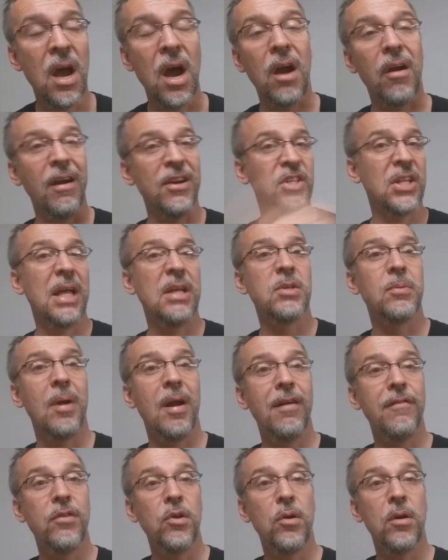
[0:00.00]
All right, so that was
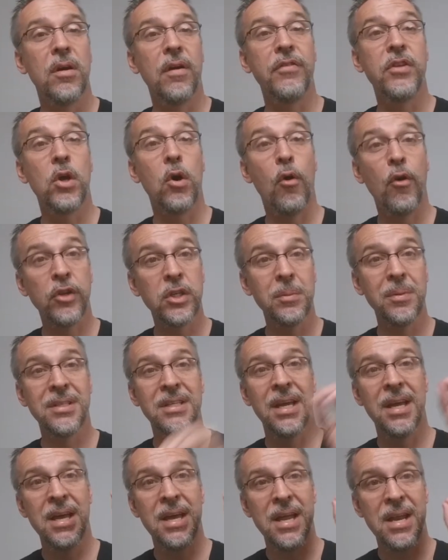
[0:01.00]
my review of the
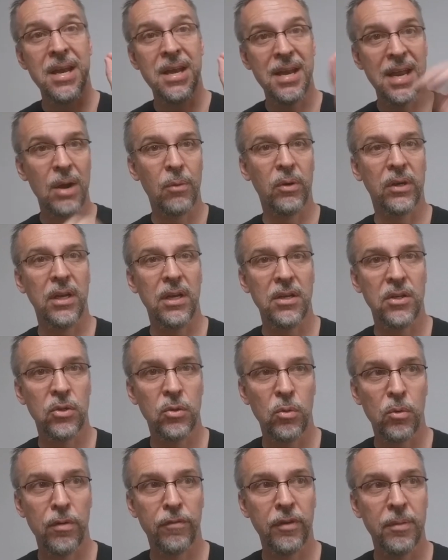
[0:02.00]
Ultimate Networking
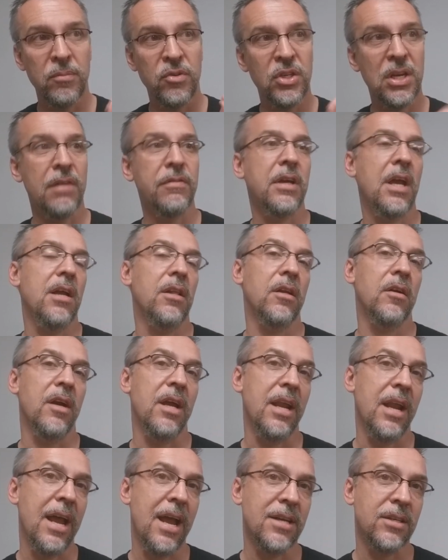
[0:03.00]
Tool from Jeff
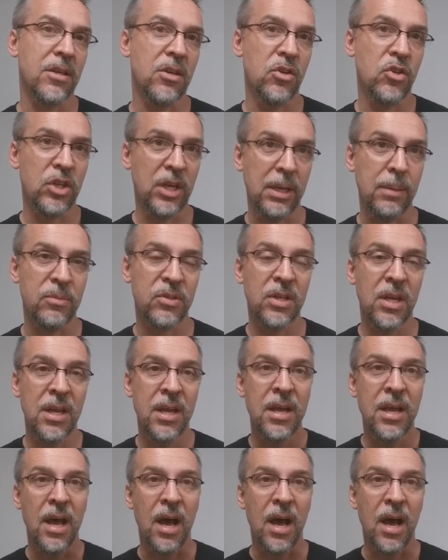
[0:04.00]
Kaylor and Anton James.